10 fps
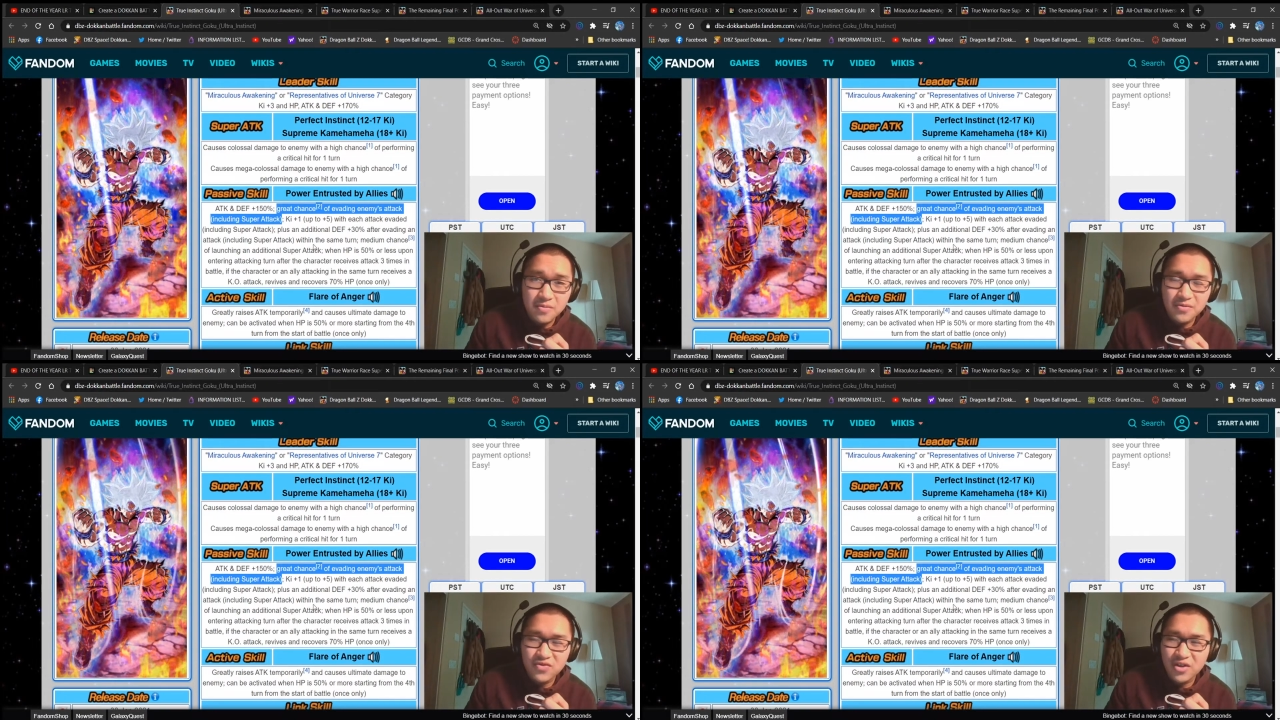
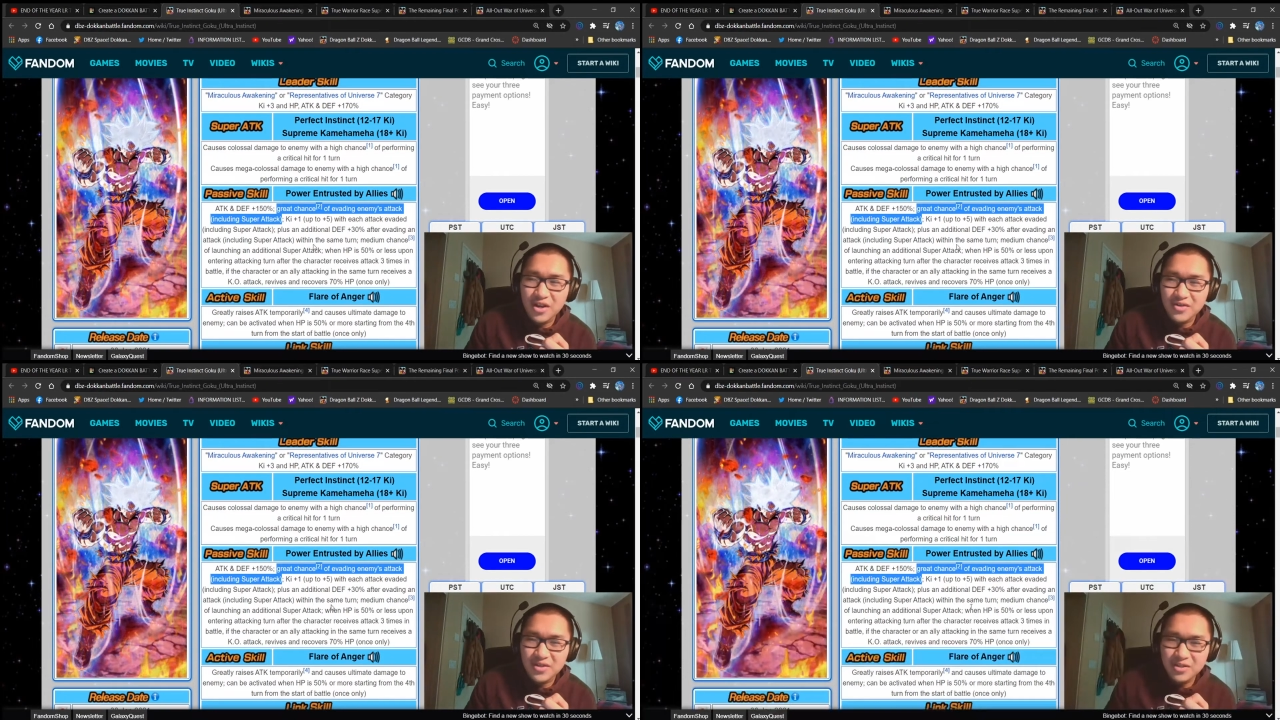
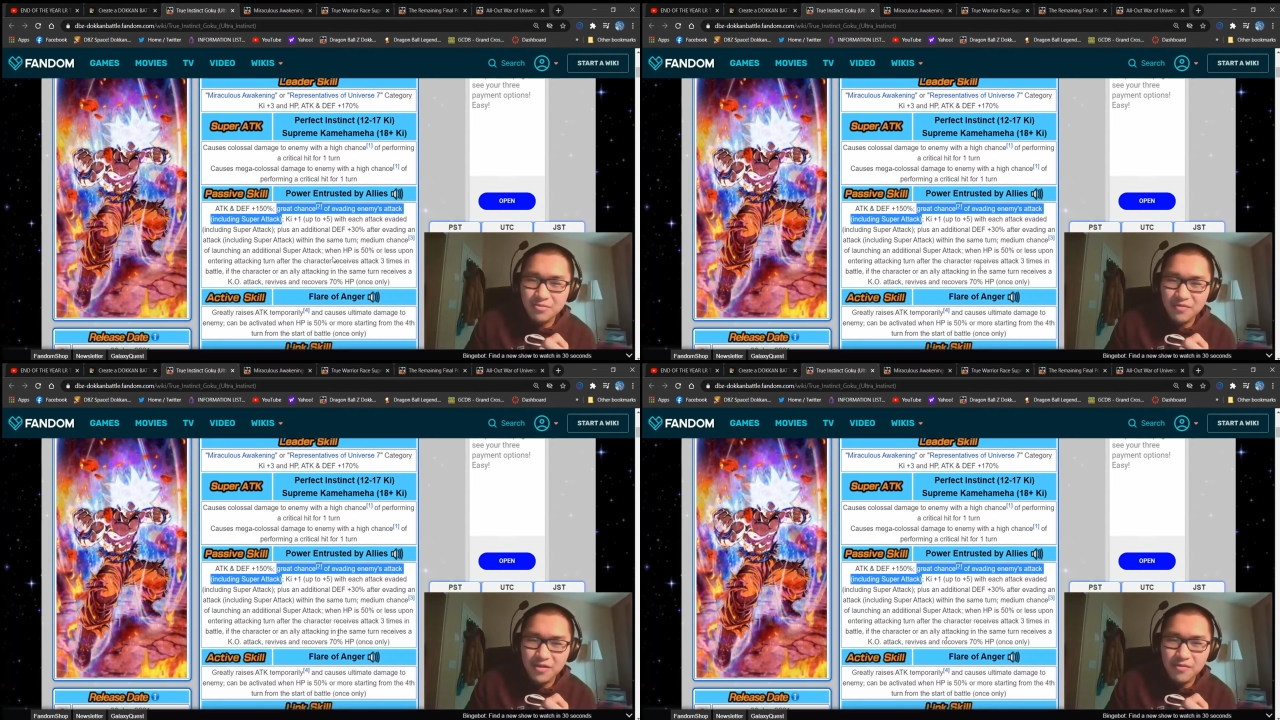try to get the
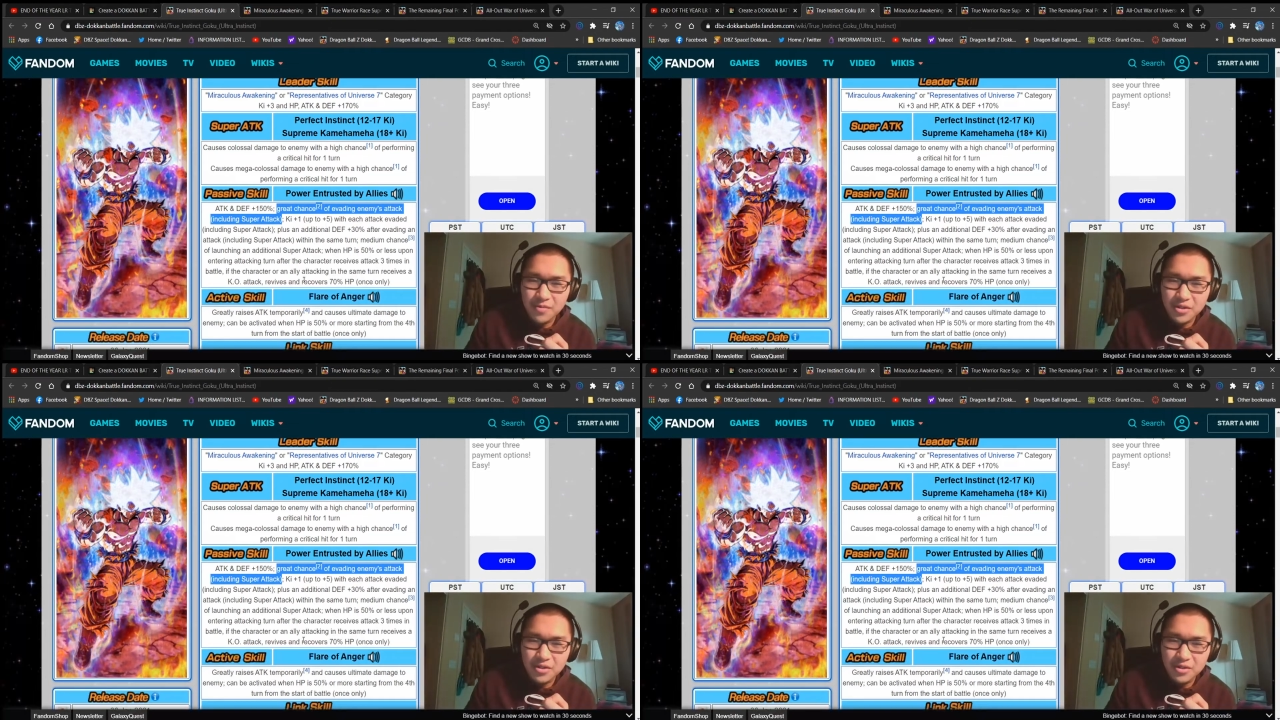revival
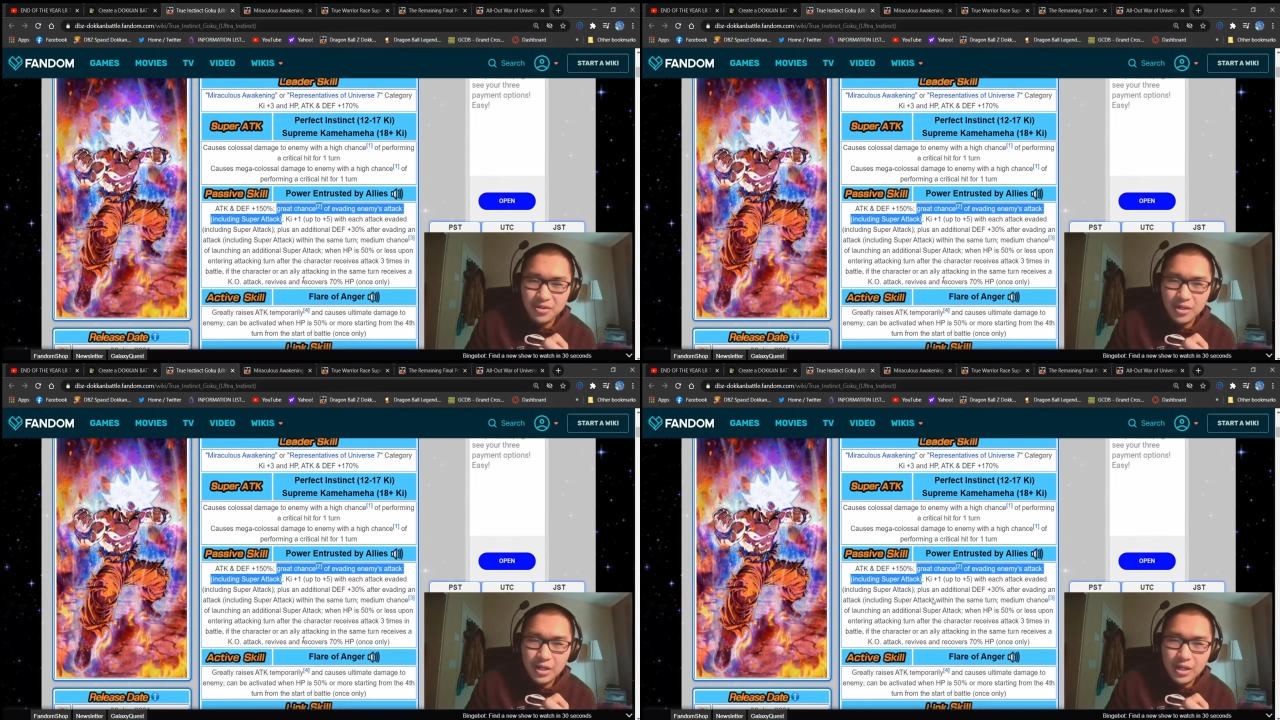mechanic,
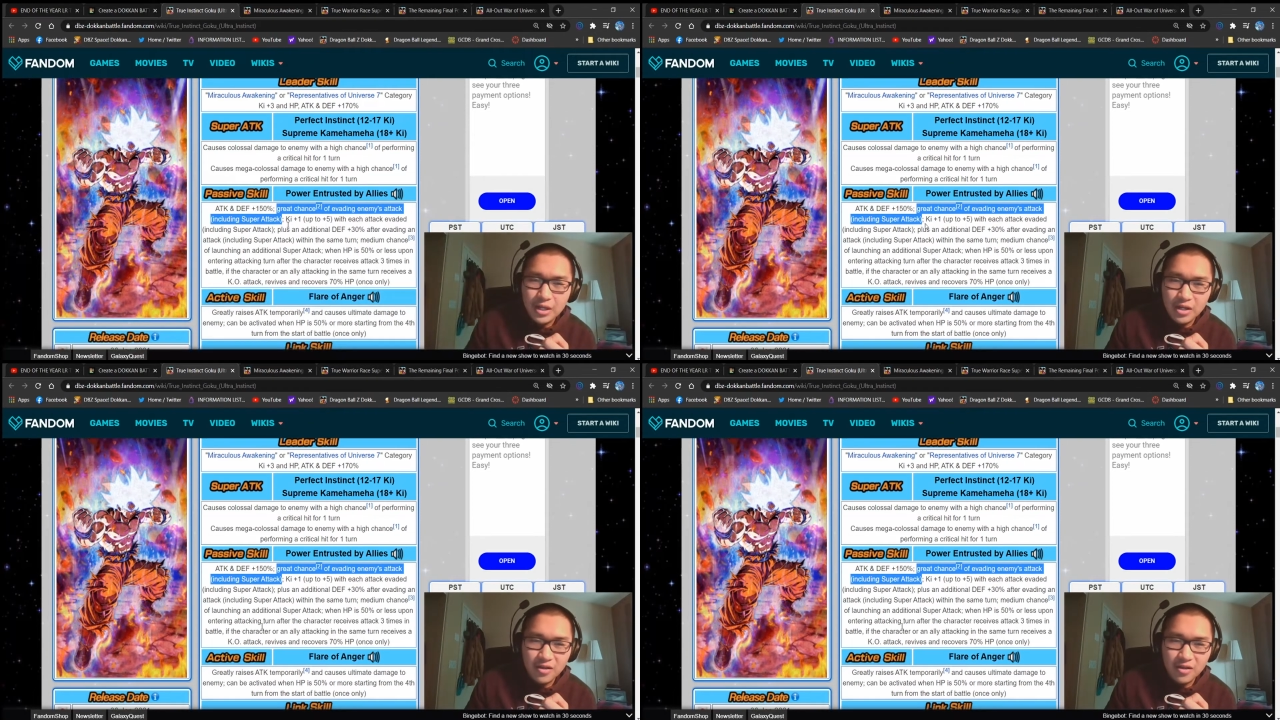and